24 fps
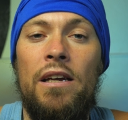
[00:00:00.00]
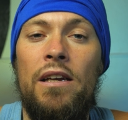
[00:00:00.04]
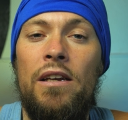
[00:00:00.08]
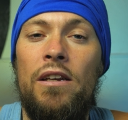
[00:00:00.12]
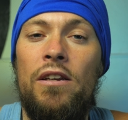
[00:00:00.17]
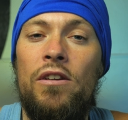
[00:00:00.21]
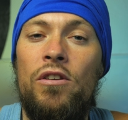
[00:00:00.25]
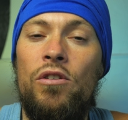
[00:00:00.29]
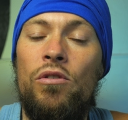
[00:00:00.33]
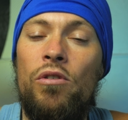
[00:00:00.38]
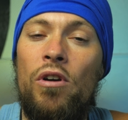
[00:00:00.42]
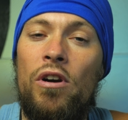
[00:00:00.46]

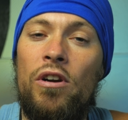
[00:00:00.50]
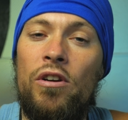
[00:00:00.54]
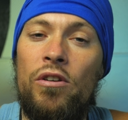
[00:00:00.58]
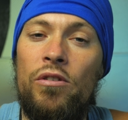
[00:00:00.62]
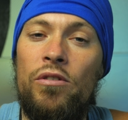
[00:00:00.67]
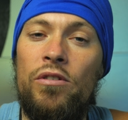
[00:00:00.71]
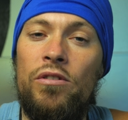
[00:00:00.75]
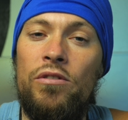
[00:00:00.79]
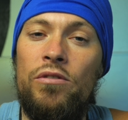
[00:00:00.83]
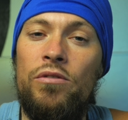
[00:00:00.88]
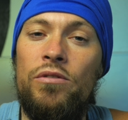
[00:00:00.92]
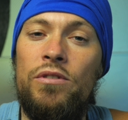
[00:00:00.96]
you are
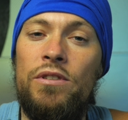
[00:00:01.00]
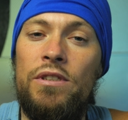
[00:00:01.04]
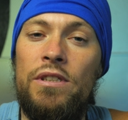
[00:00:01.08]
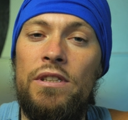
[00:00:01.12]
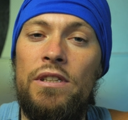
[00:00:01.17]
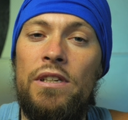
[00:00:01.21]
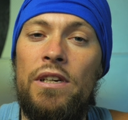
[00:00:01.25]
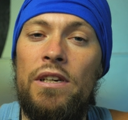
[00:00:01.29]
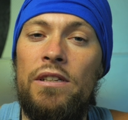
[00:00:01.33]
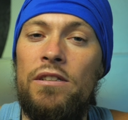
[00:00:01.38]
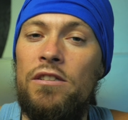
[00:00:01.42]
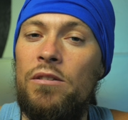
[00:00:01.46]
going to see,
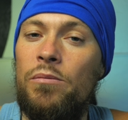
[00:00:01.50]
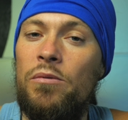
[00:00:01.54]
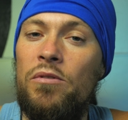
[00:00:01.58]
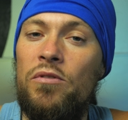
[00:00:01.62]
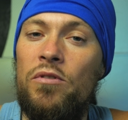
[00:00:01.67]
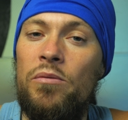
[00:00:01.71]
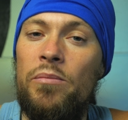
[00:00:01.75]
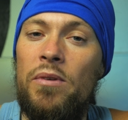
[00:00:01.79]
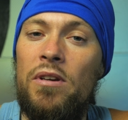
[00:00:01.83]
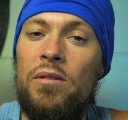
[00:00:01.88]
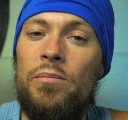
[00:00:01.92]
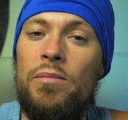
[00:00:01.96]
and some of you
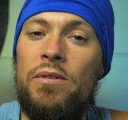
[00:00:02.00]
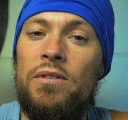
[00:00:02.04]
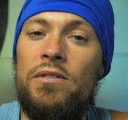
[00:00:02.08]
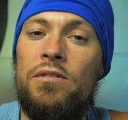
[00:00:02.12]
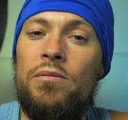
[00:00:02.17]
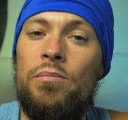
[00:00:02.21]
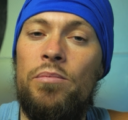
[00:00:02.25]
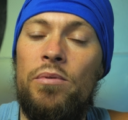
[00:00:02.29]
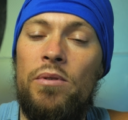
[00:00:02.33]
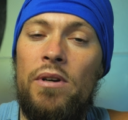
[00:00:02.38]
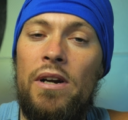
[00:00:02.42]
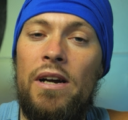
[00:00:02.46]
may be
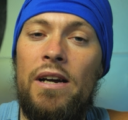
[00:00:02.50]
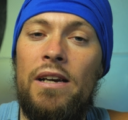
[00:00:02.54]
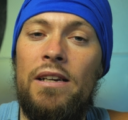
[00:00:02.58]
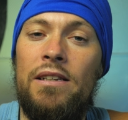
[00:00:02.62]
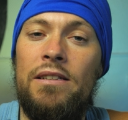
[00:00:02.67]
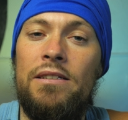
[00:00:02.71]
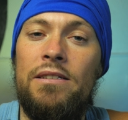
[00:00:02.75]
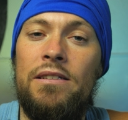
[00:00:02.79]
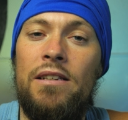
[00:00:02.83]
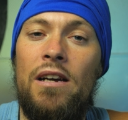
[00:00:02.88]
surprised,